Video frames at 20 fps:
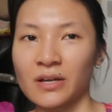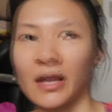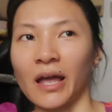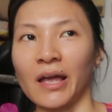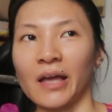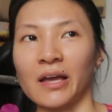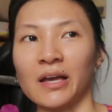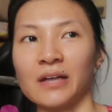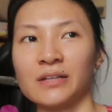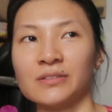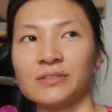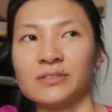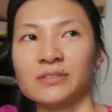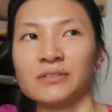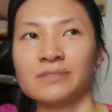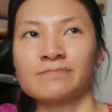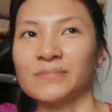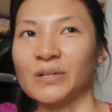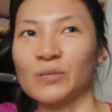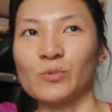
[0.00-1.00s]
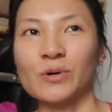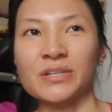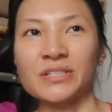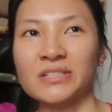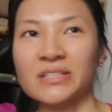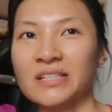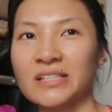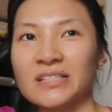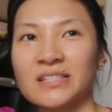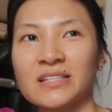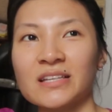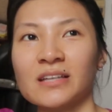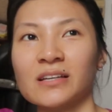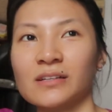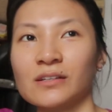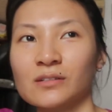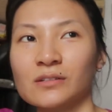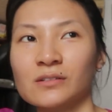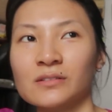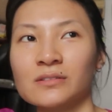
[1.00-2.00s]
And it wasn't
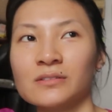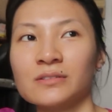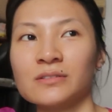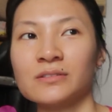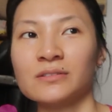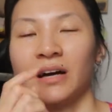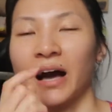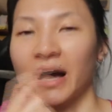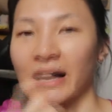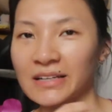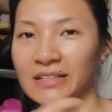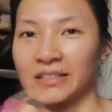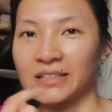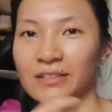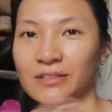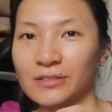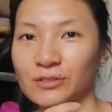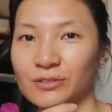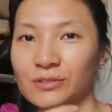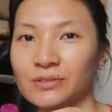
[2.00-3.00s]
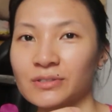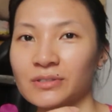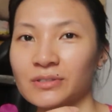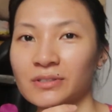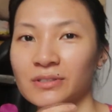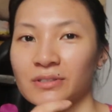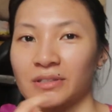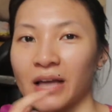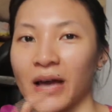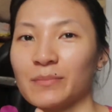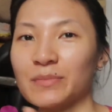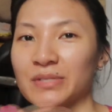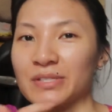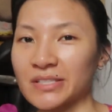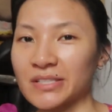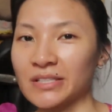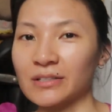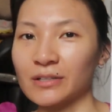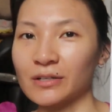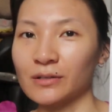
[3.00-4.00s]
until I killed that
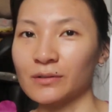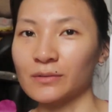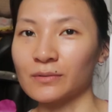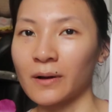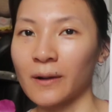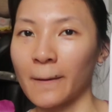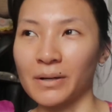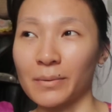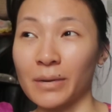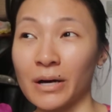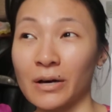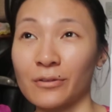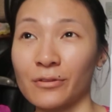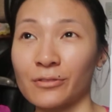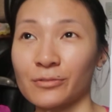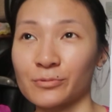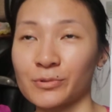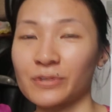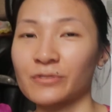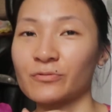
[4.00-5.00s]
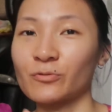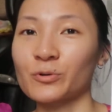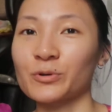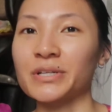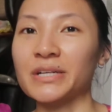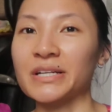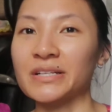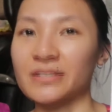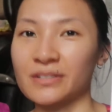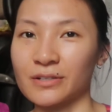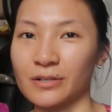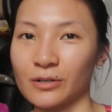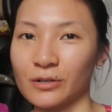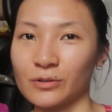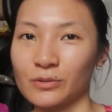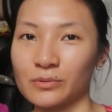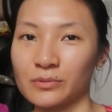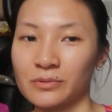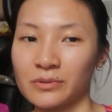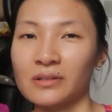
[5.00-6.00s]
mosquito about 3 or 4 days
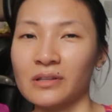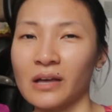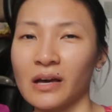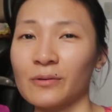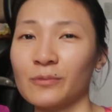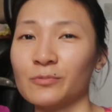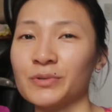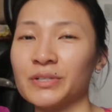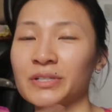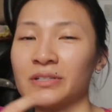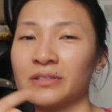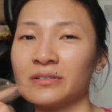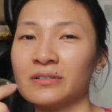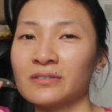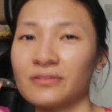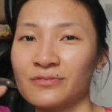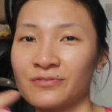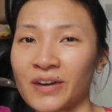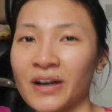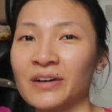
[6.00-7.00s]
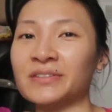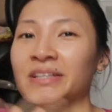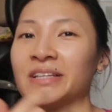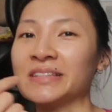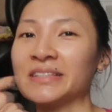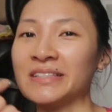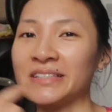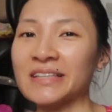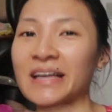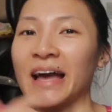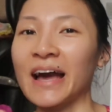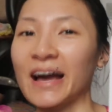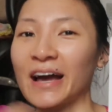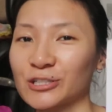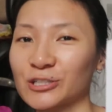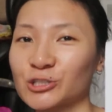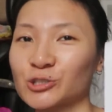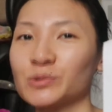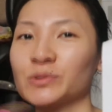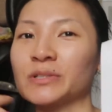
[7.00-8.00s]
ago that we found that this
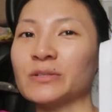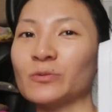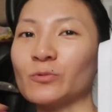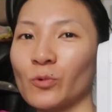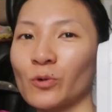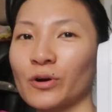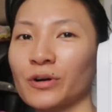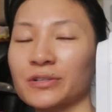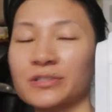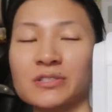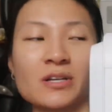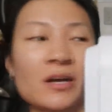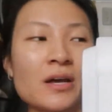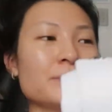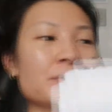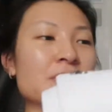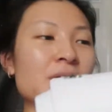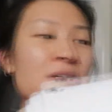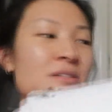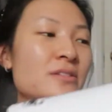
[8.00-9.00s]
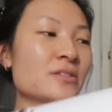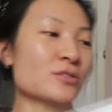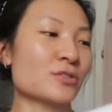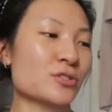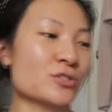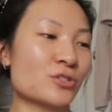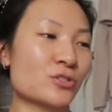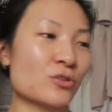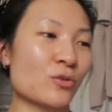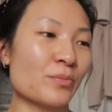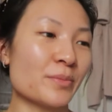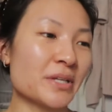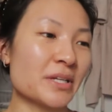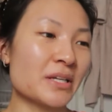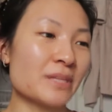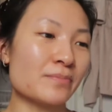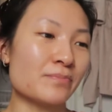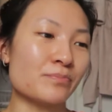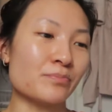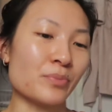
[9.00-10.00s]
actually works. Because there's so
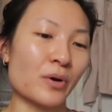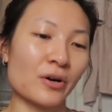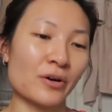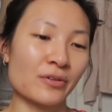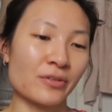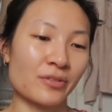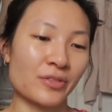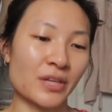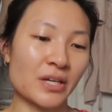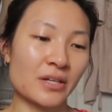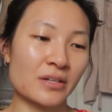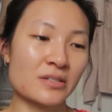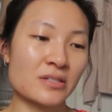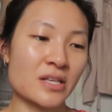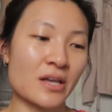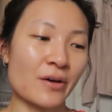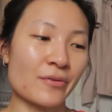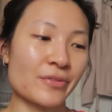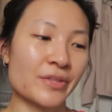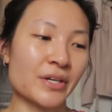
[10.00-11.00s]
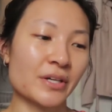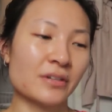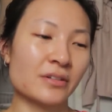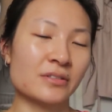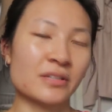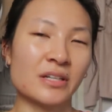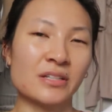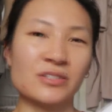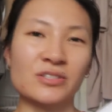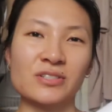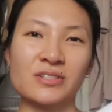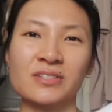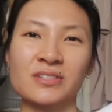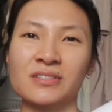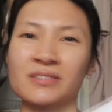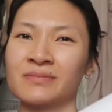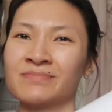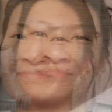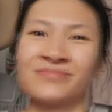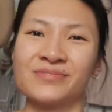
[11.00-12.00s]
many bug things out there that
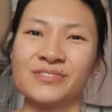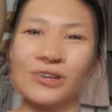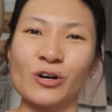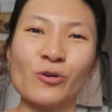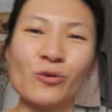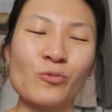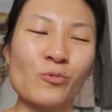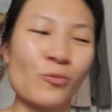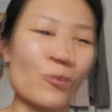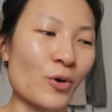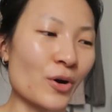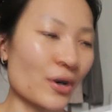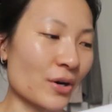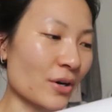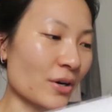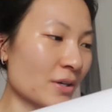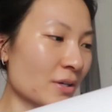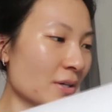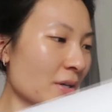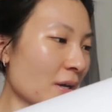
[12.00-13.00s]
just don't work.